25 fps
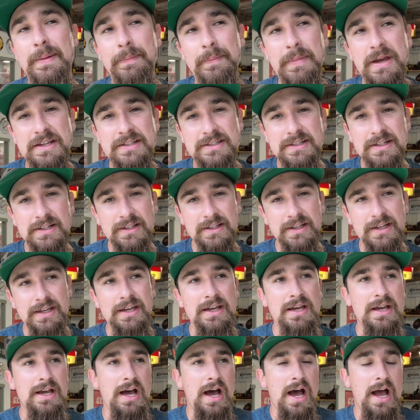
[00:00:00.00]
Basically,
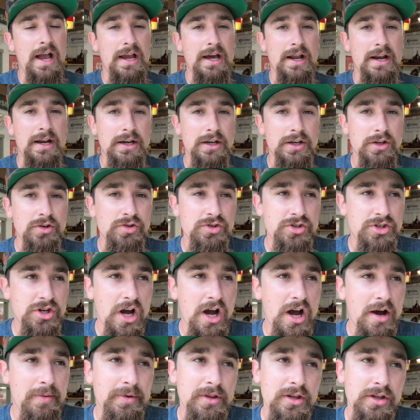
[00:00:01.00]
I got a new
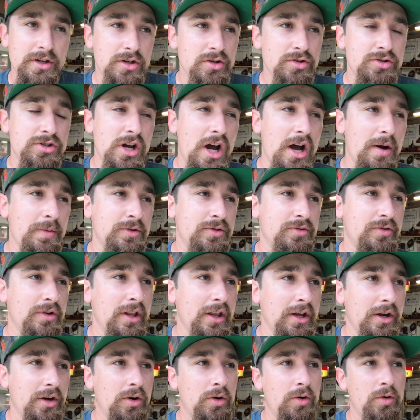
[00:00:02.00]
job and the new job is
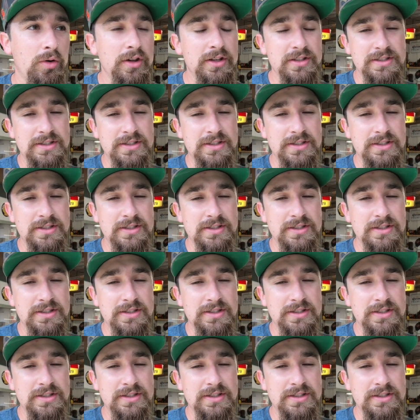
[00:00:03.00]
really cool.